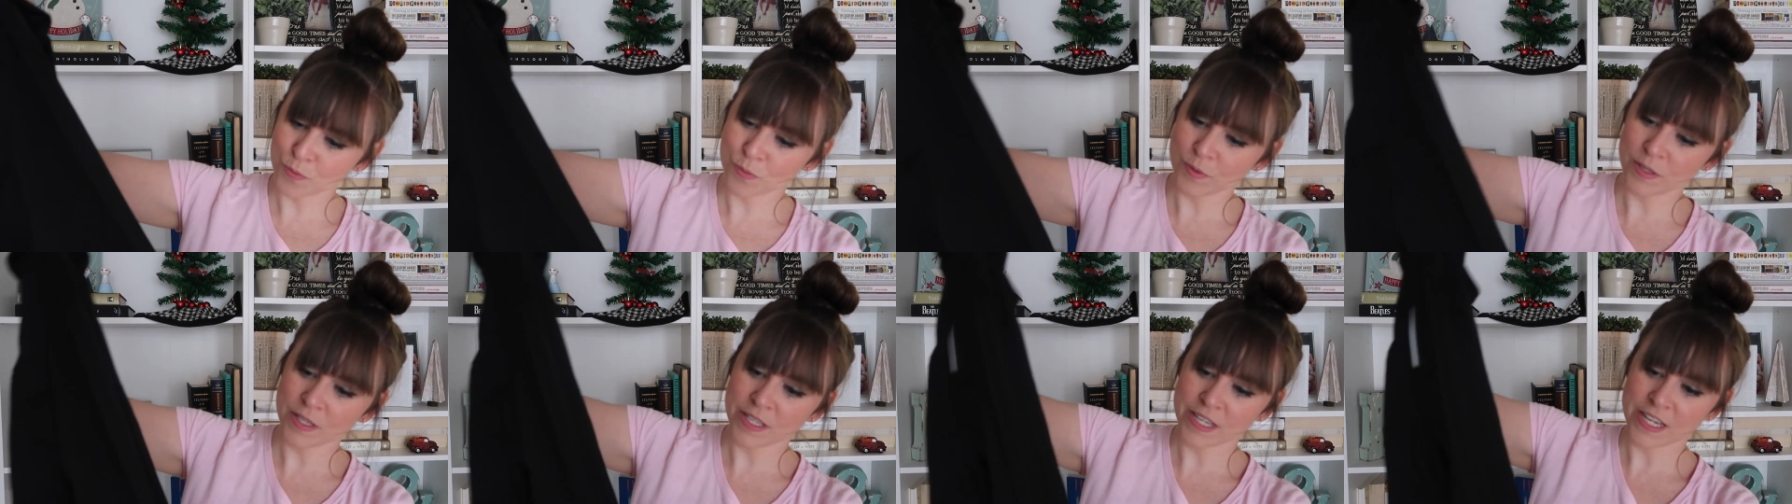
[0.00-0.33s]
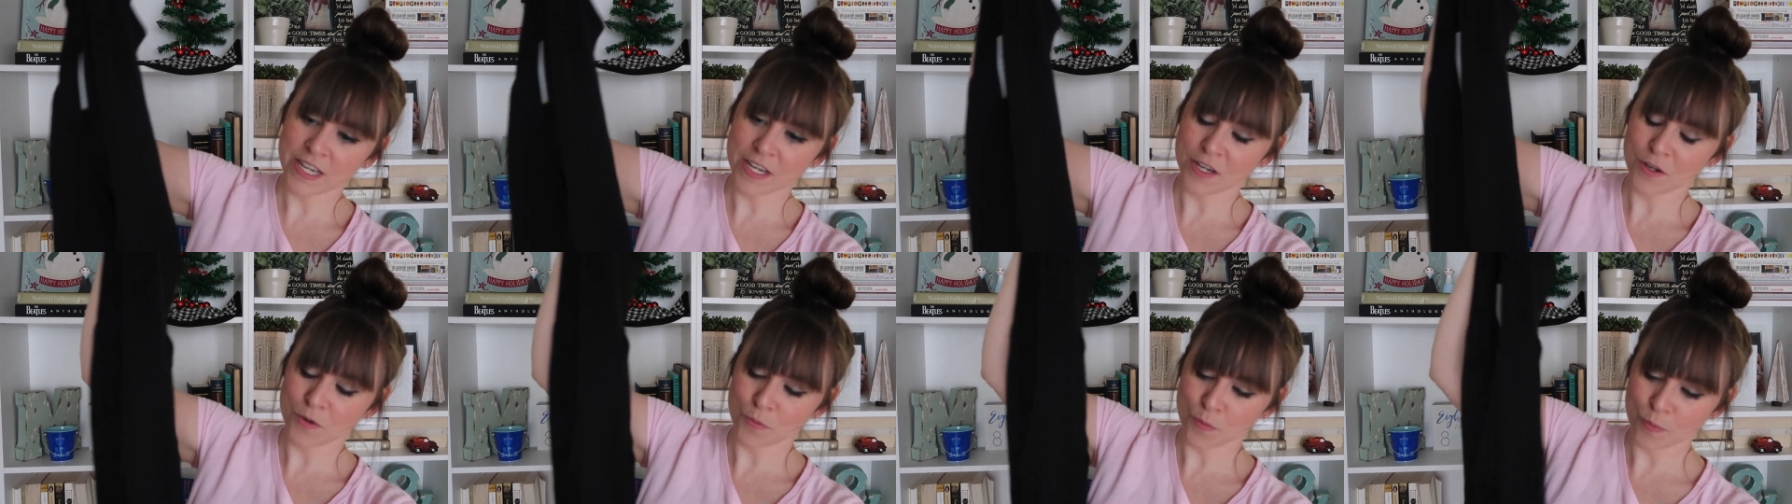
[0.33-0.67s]

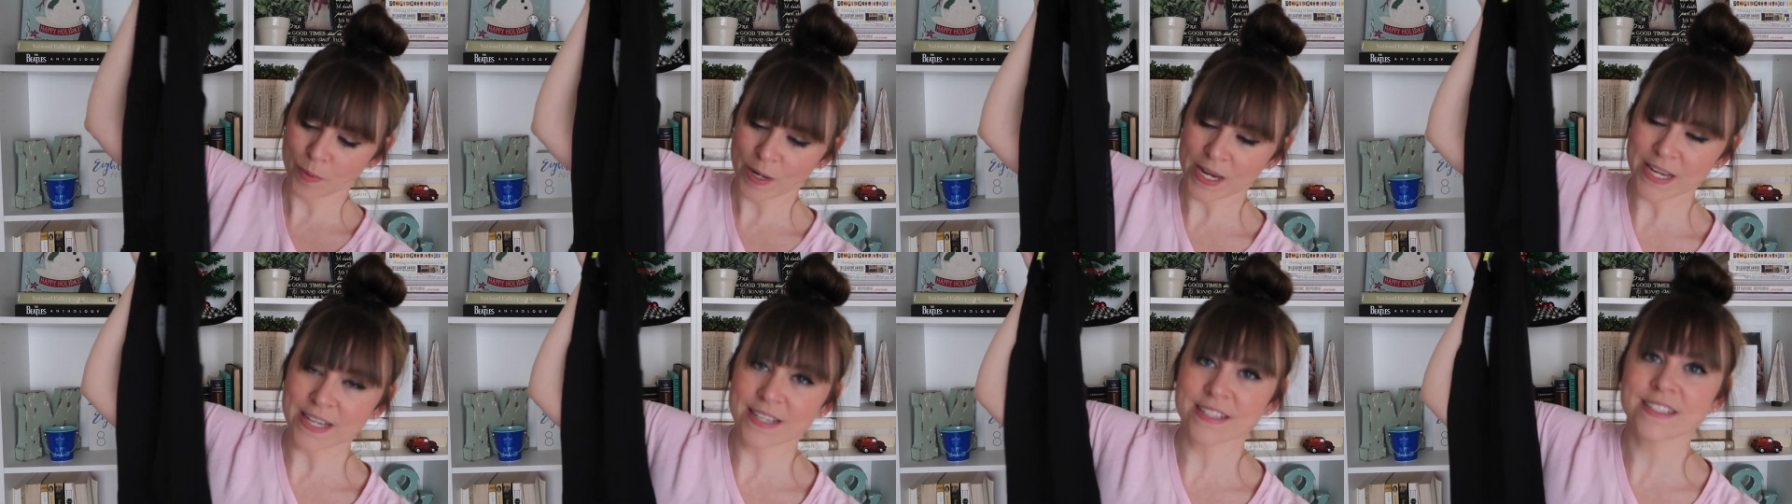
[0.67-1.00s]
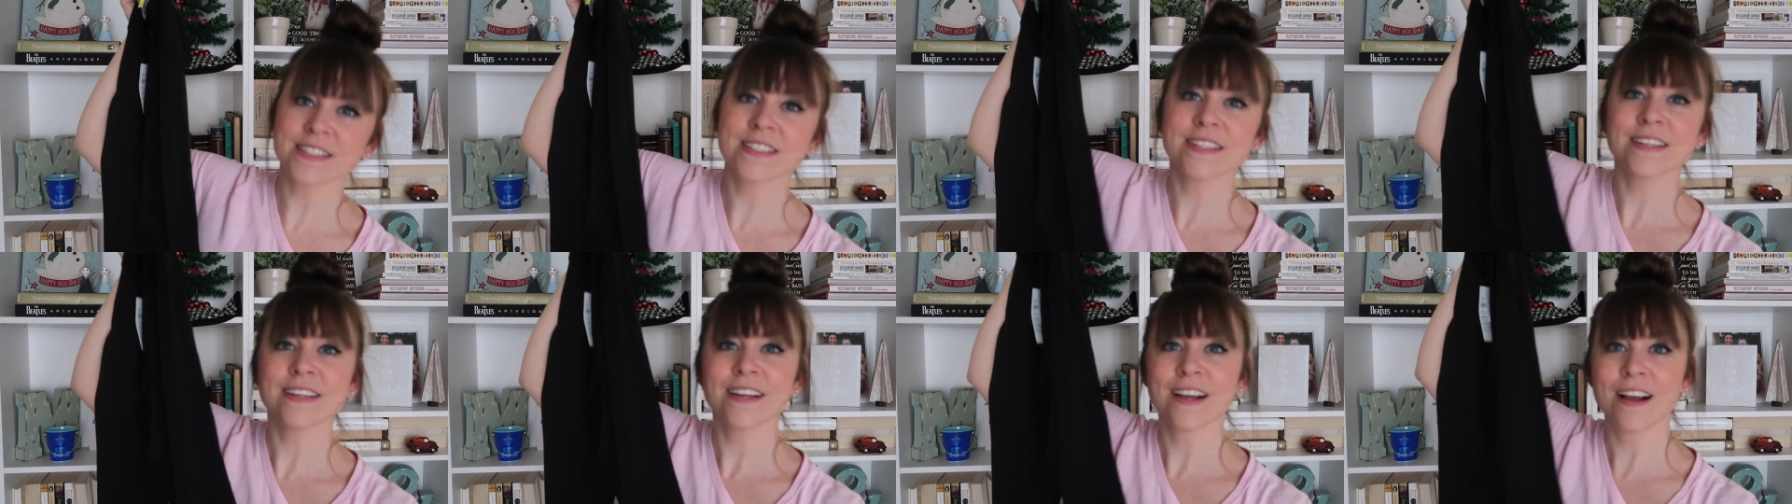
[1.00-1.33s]
really
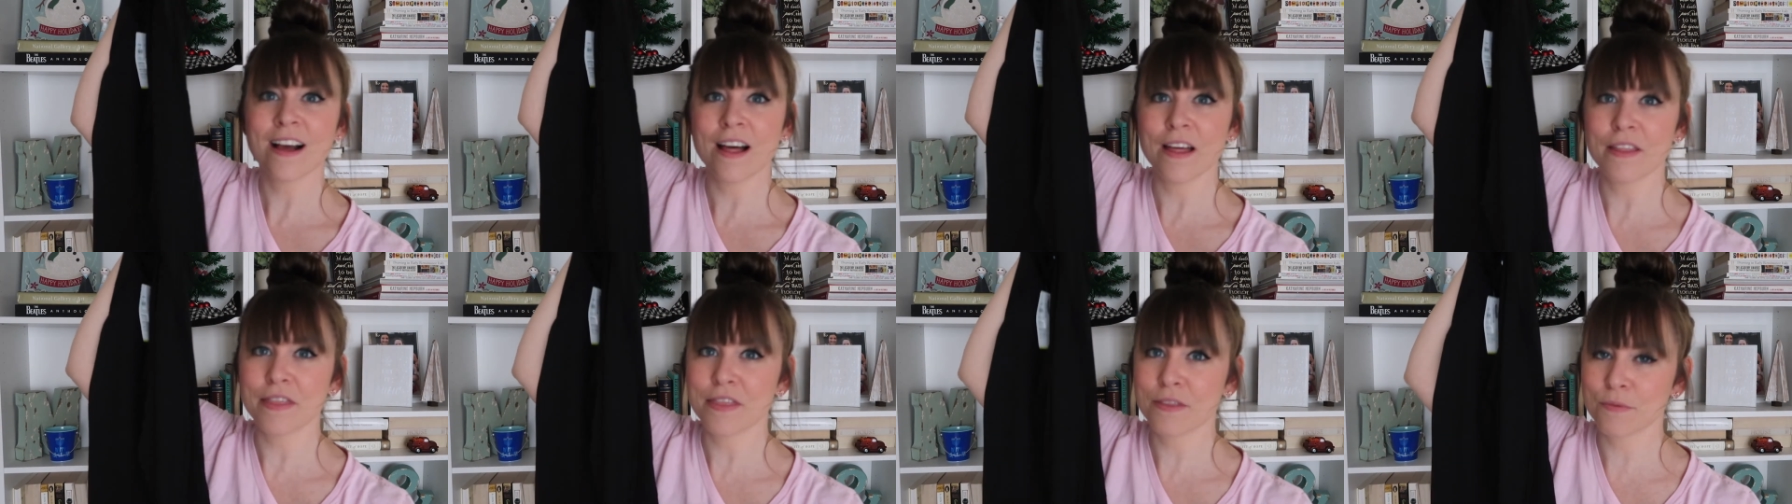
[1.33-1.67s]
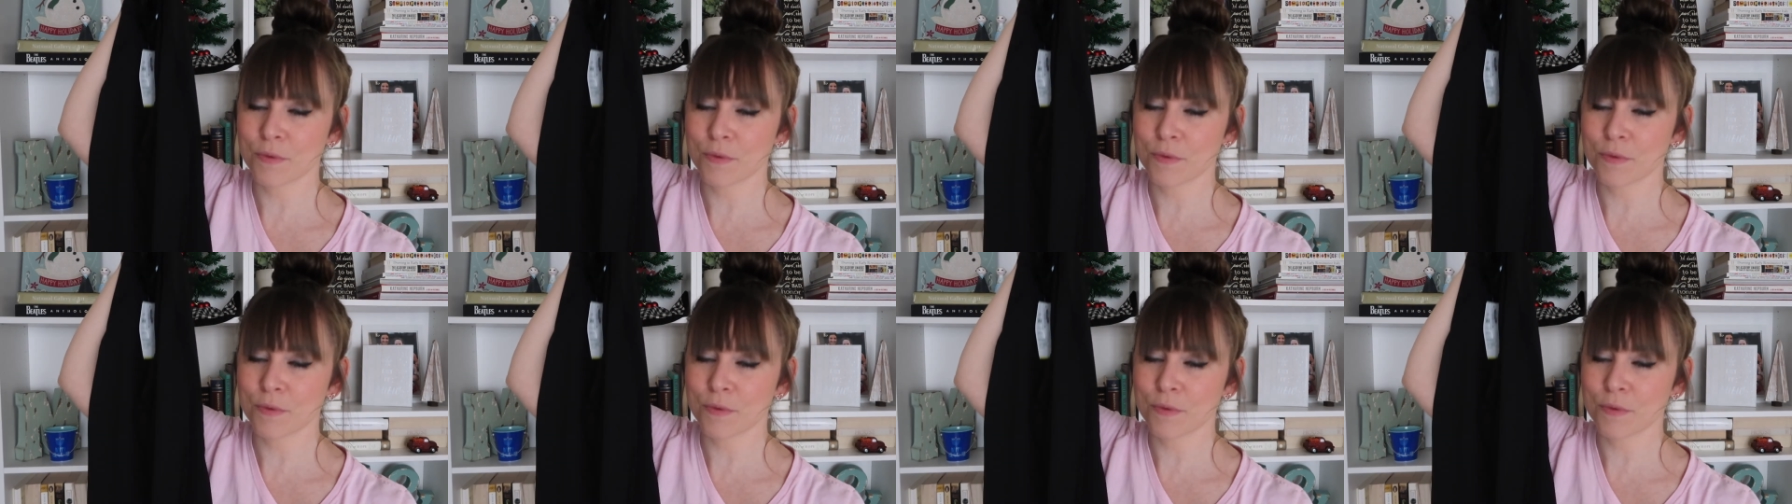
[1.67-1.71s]
great cut